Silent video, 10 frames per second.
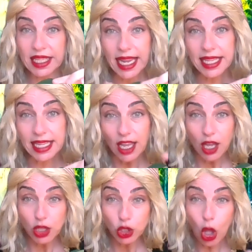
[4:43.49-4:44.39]
You know,
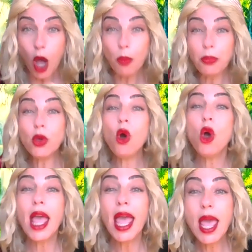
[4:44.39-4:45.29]
Thumbelina was on
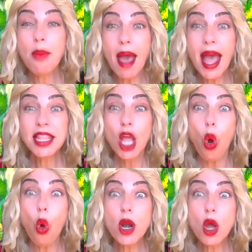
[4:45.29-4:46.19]
it.
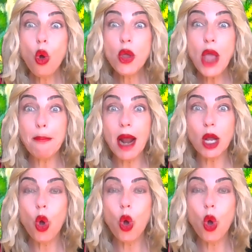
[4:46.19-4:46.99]
Since that leaf